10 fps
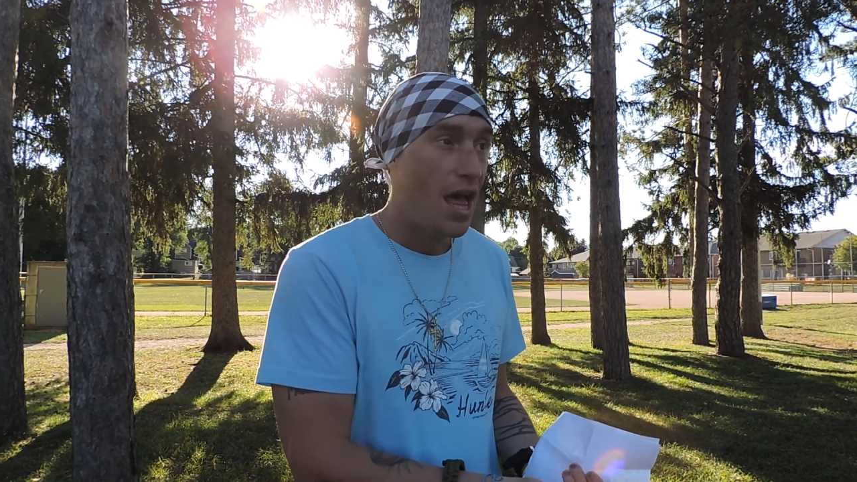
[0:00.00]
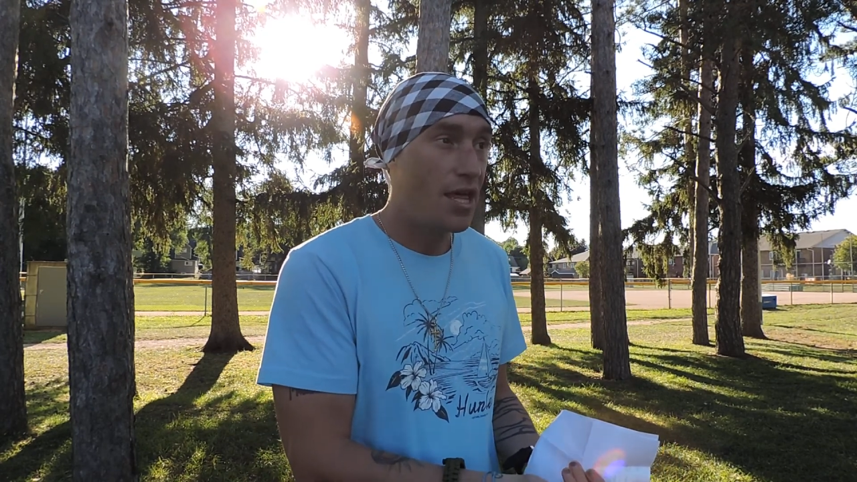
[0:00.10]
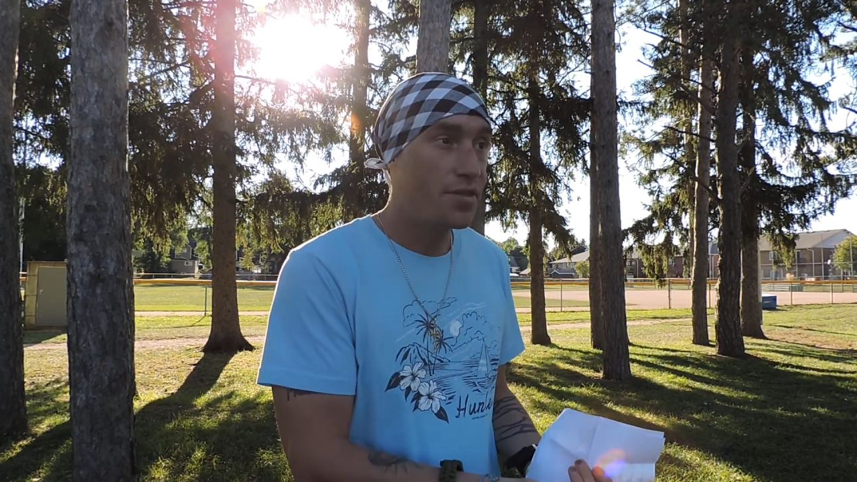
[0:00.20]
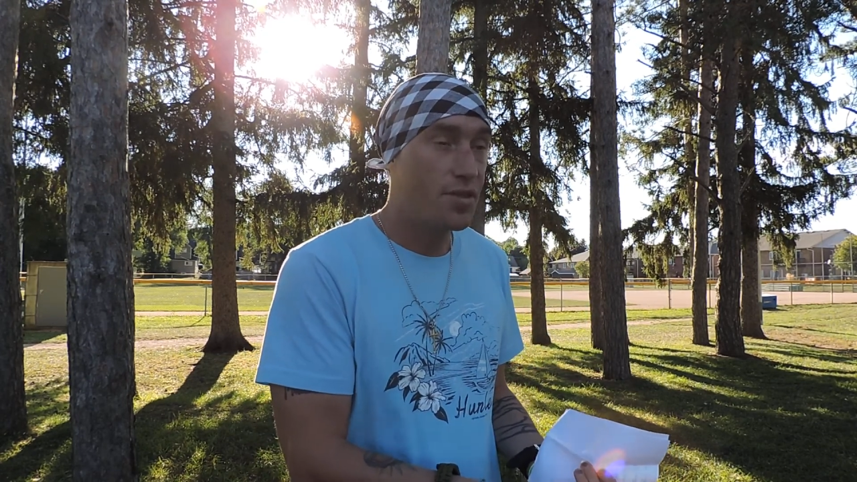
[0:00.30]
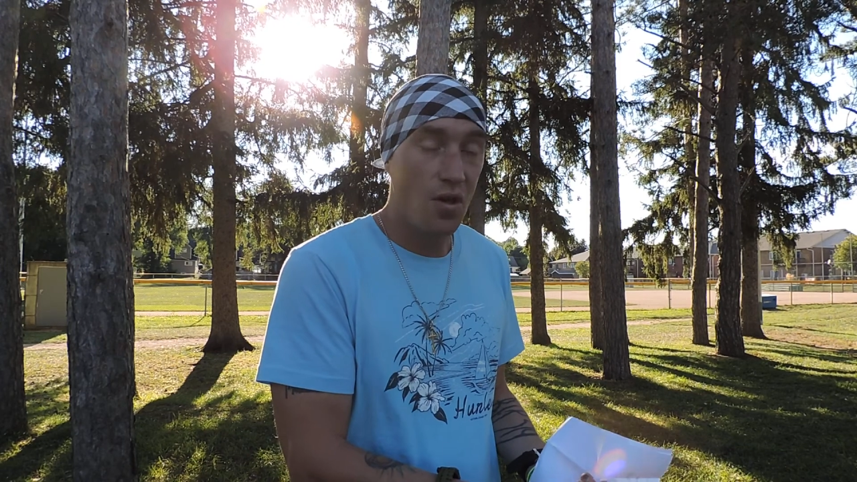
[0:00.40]

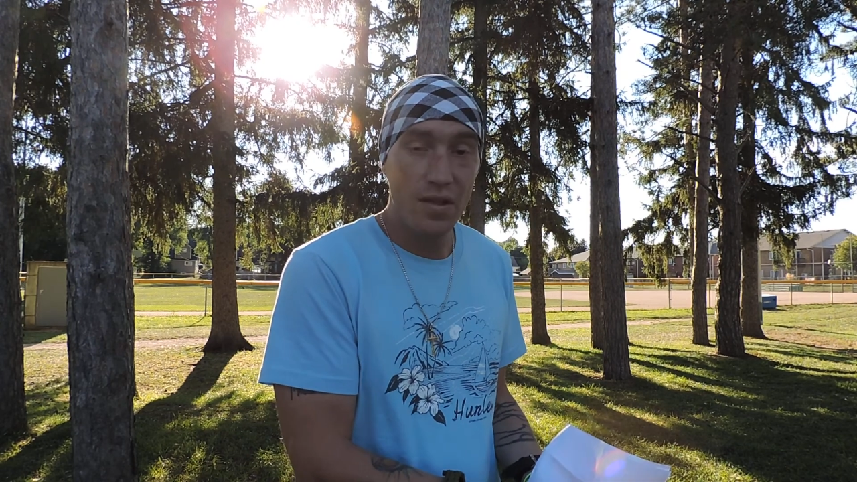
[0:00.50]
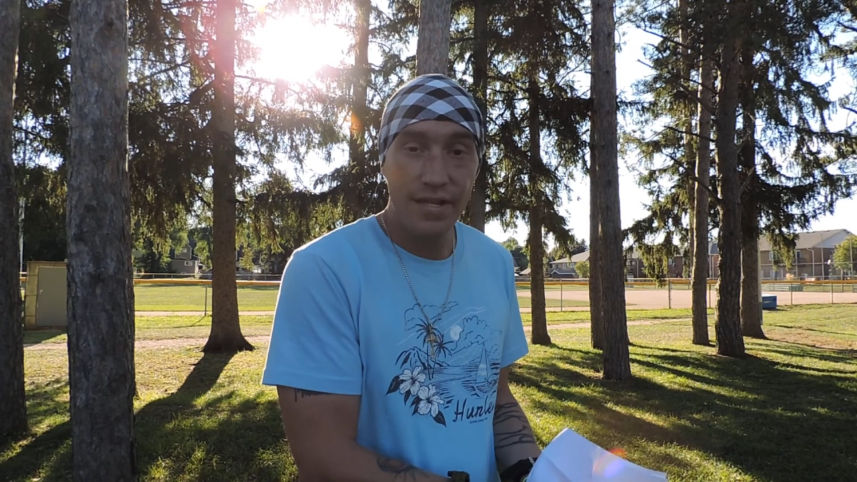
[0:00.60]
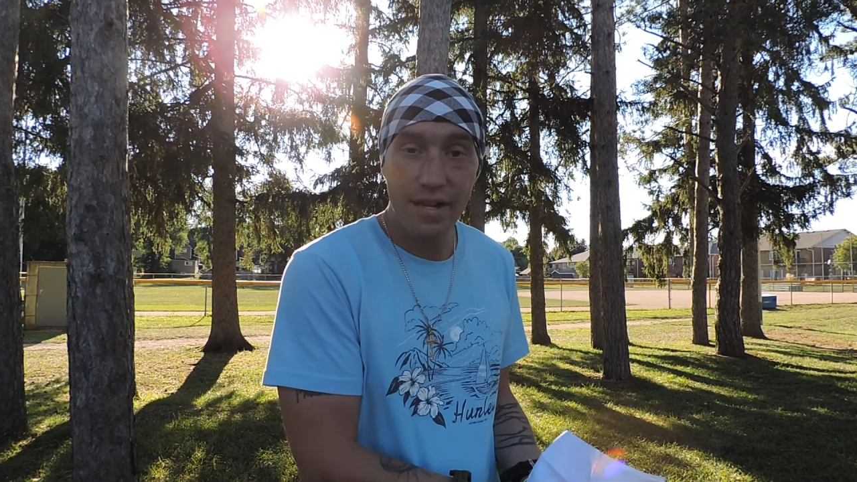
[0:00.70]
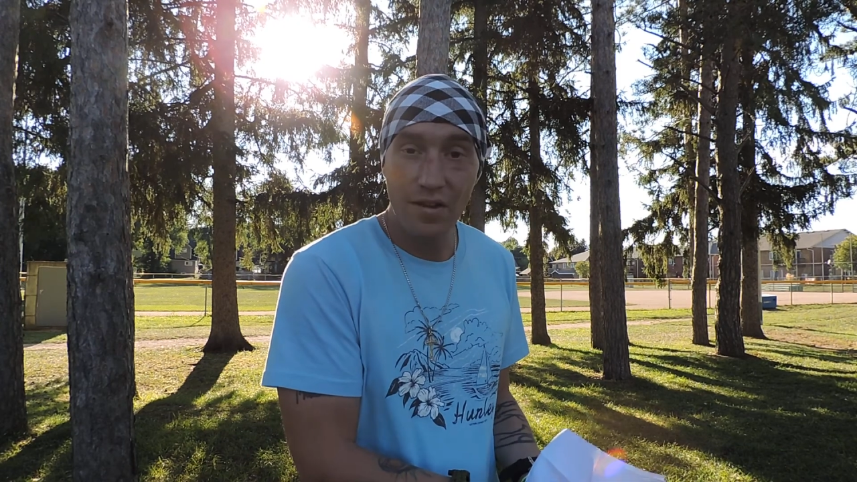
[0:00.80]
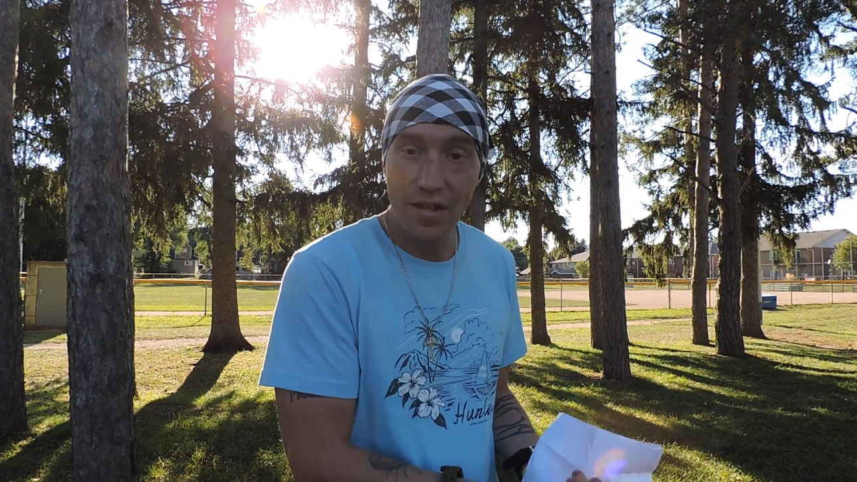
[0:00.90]
a
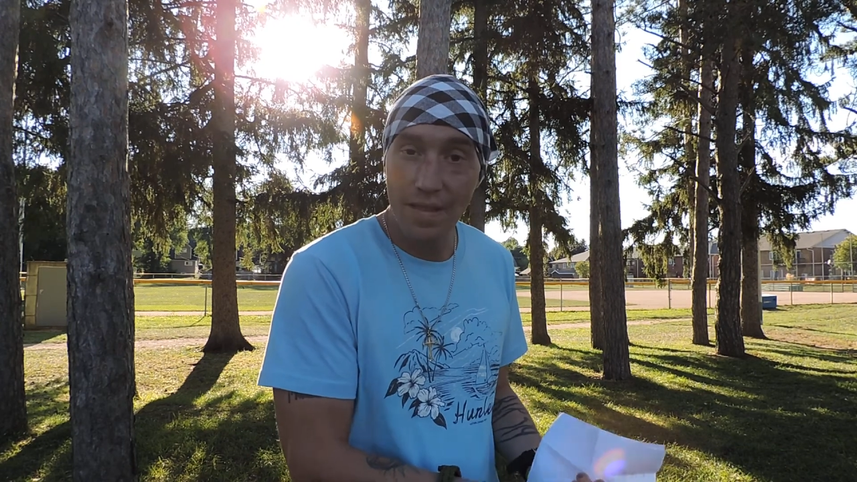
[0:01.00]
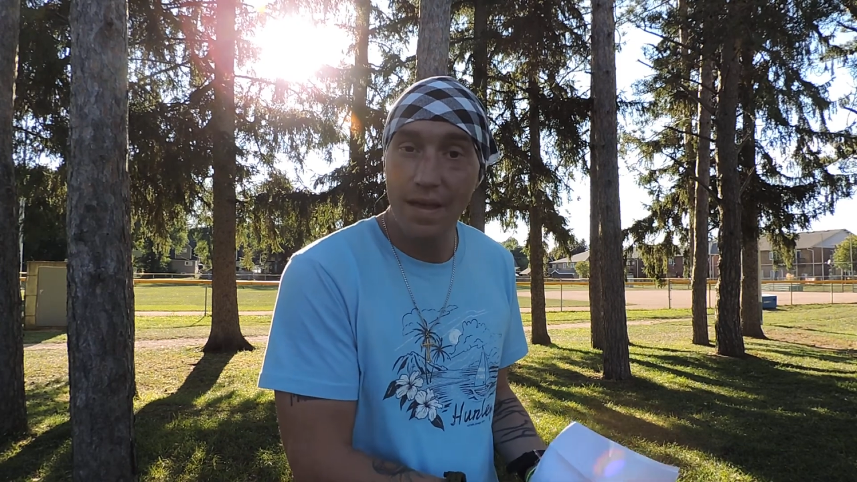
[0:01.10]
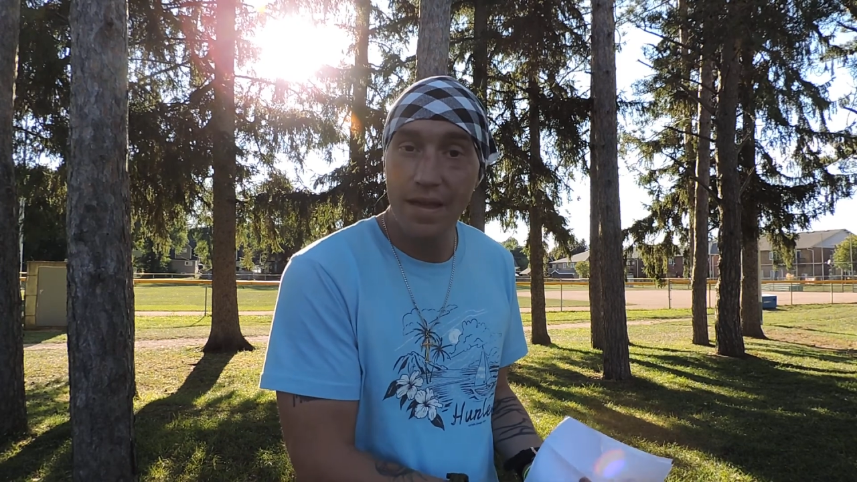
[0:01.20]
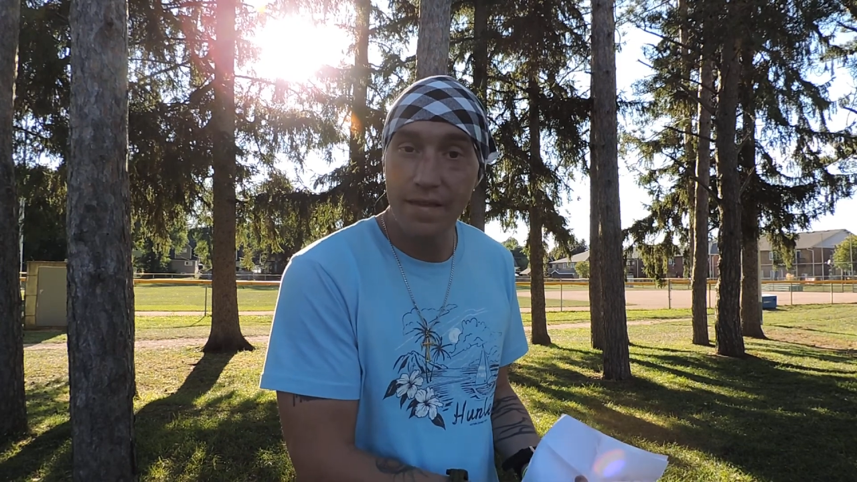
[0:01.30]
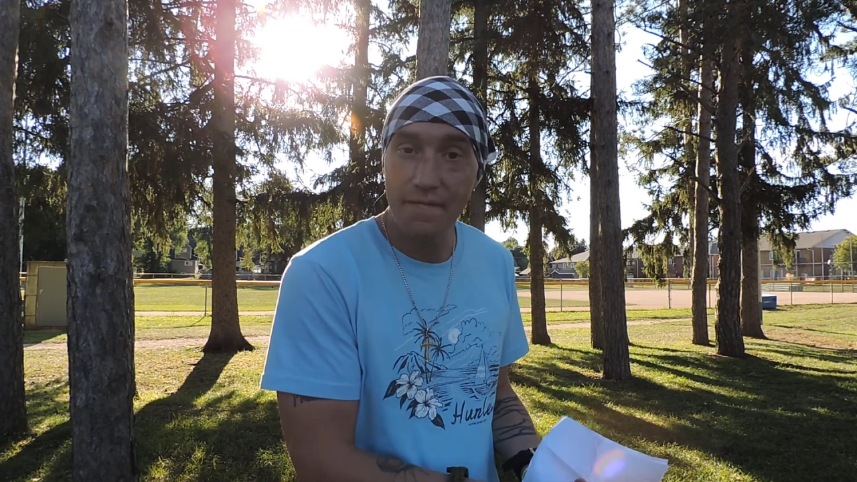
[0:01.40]
solitary
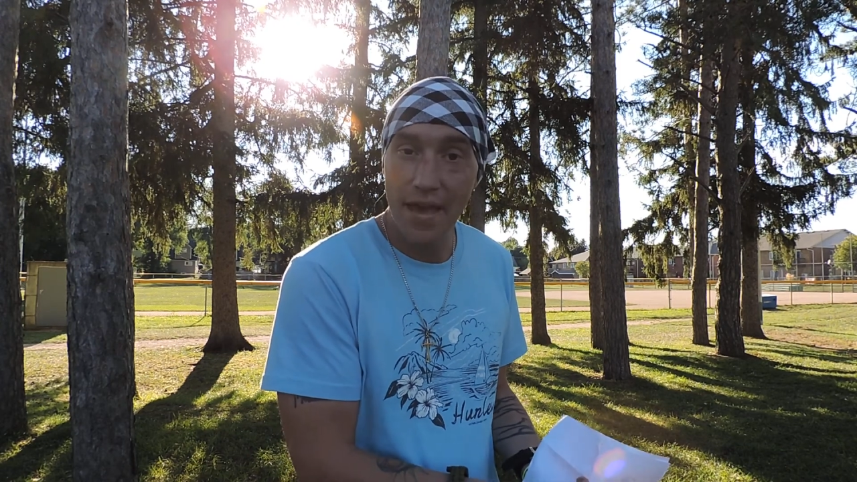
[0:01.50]
life